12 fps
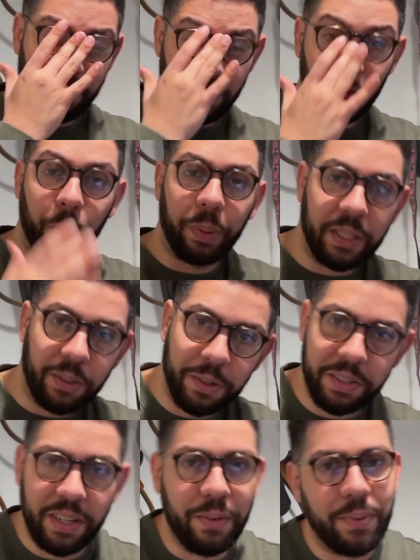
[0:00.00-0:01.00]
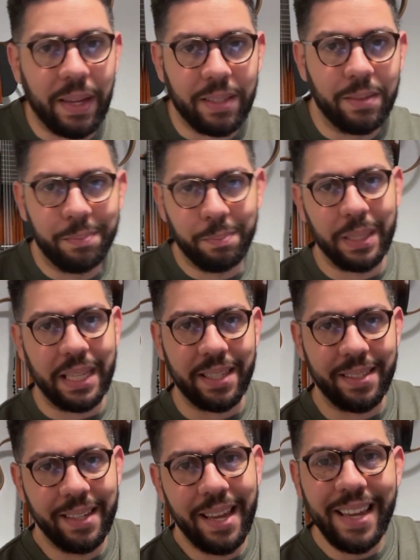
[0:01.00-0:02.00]
To play songs in E flat, but
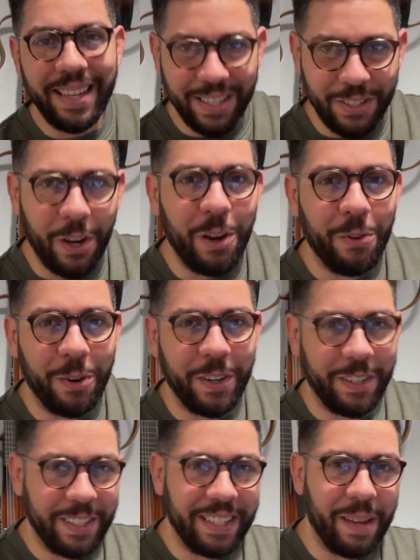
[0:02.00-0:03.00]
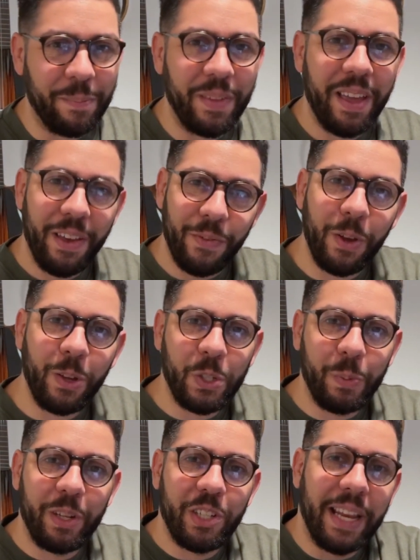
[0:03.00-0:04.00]
that's a story for another time. Thank you so
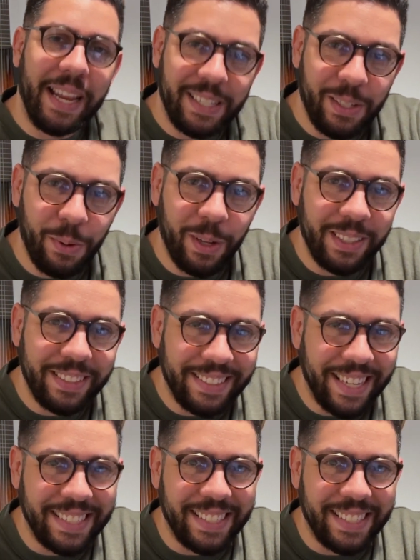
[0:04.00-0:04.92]
much, and I'll see you all next